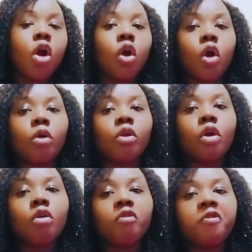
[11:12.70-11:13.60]

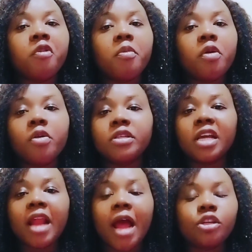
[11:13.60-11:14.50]
form content
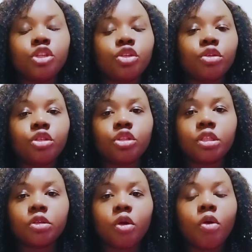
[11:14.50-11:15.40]
and short
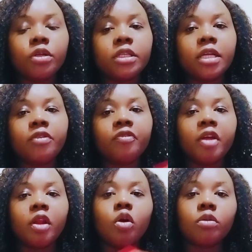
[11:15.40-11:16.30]
content for a
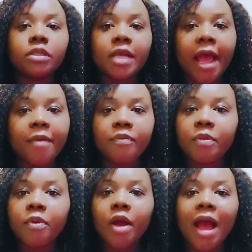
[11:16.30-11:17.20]
long time. People
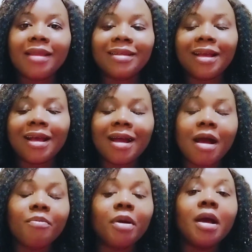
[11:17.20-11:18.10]
can come
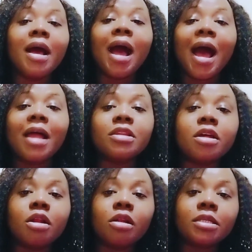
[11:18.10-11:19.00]
and
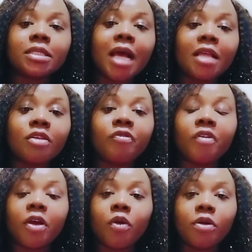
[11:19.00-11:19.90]
search for
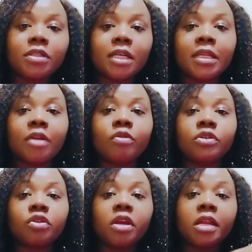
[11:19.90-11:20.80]
content that was
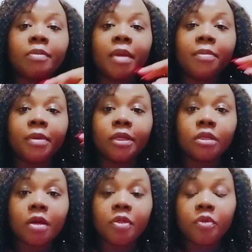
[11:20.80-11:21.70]
created maybe
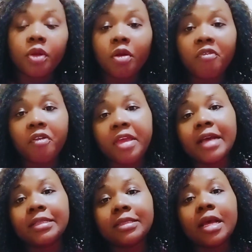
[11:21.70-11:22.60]
3 or 4 years
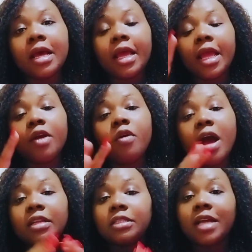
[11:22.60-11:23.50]
ago, and it
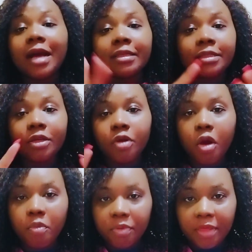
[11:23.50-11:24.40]
can still help
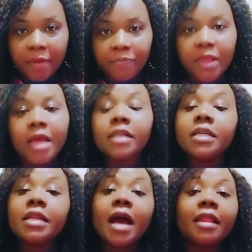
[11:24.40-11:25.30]
them. Then
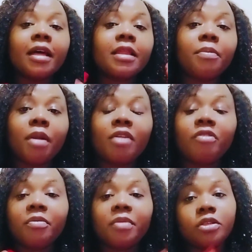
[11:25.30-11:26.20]
another platform that
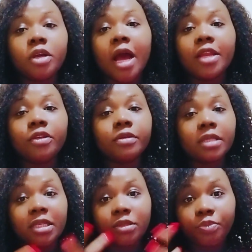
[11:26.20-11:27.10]
you can use is
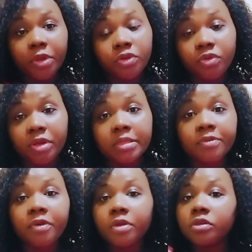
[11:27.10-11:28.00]
Pinterest. For
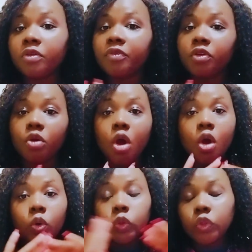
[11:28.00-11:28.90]
those of you who
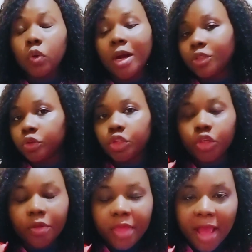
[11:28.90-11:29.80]
don't want to show
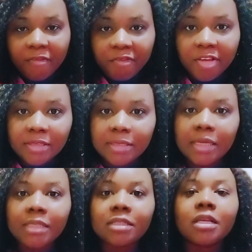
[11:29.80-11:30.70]
their faces,
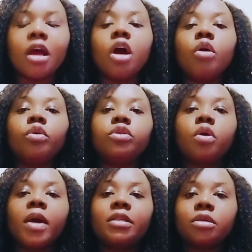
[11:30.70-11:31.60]
who don't want
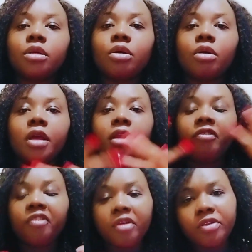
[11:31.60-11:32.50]
to go in front
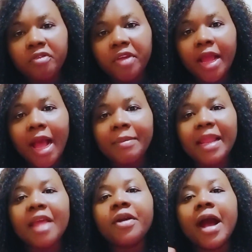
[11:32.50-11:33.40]
of a camera, you
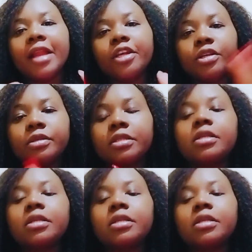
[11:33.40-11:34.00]
can use